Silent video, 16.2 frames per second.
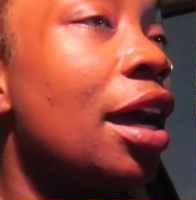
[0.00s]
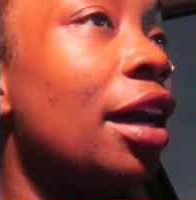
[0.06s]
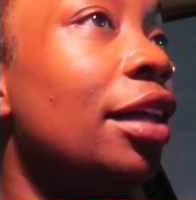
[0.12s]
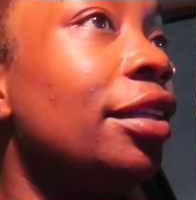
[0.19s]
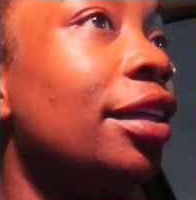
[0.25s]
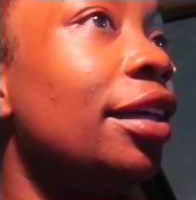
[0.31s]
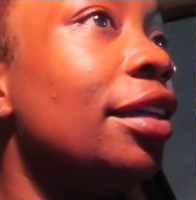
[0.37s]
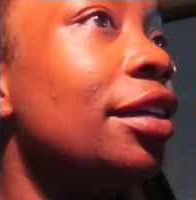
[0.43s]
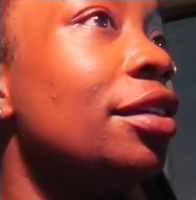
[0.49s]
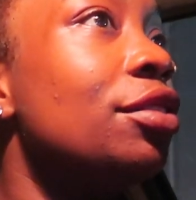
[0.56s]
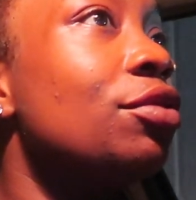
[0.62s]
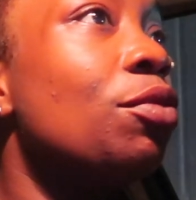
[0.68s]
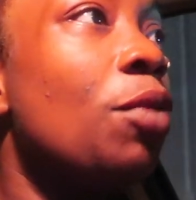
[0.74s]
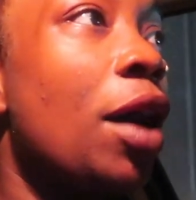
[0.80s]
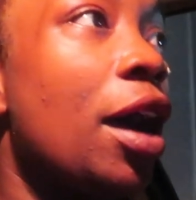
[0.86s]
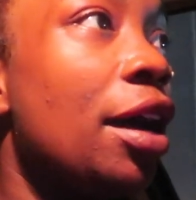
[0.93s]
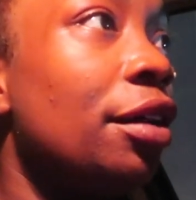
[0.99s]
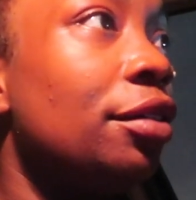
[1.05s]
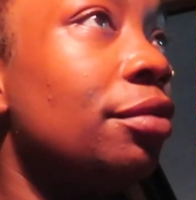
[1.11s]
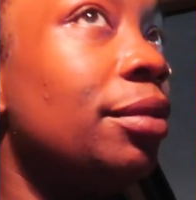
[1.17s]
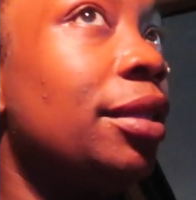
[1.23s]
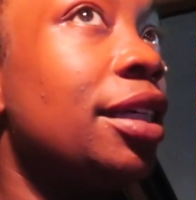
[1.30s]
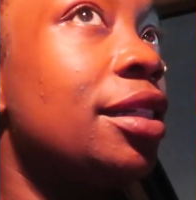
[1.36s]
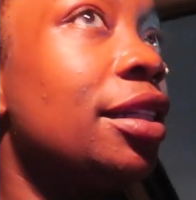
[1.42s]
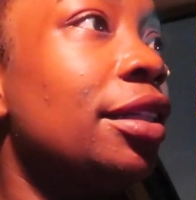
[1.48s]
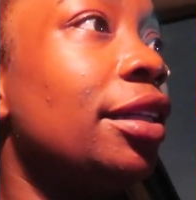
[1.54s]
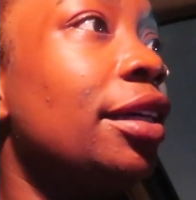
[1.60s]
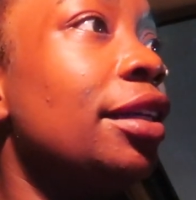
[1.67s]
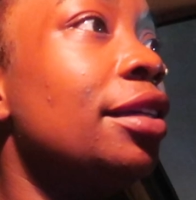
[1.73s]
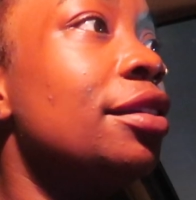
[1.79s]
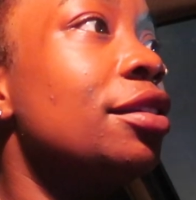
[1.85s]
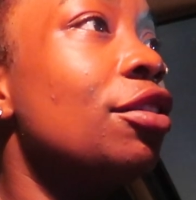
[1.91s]
Atlanta is wild because
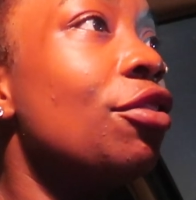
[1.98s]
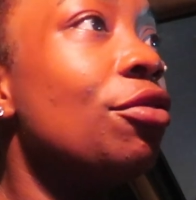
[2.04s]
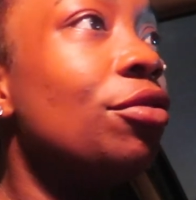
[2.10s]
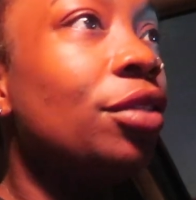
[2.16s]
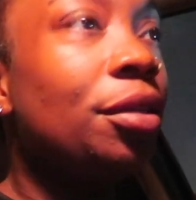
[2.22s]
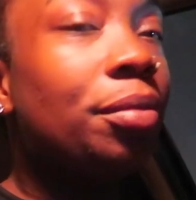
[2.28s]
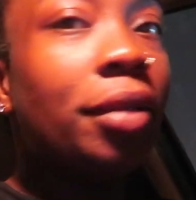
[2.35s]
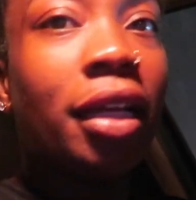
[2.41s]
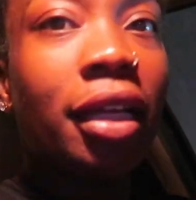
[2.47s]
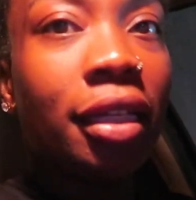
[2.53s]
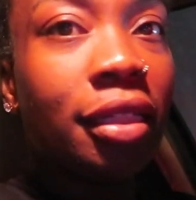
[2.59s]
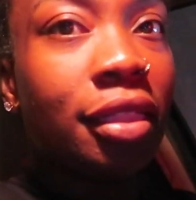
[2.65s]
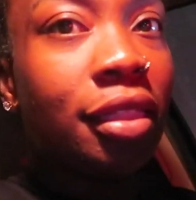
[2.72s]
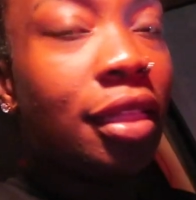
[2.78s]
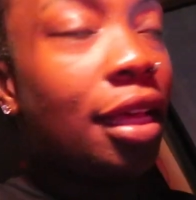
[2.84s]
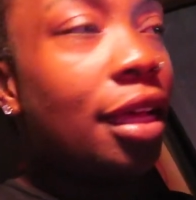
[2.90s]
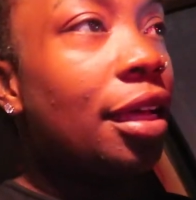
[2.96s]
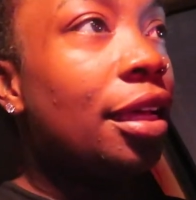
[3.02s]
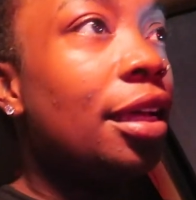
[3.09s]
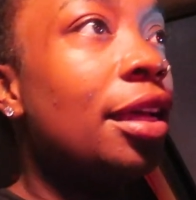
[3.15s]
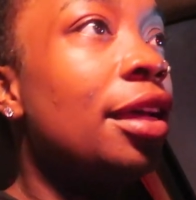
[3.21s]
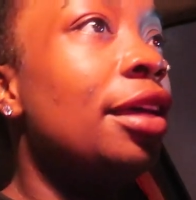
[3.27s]
Atlanta is the only place that,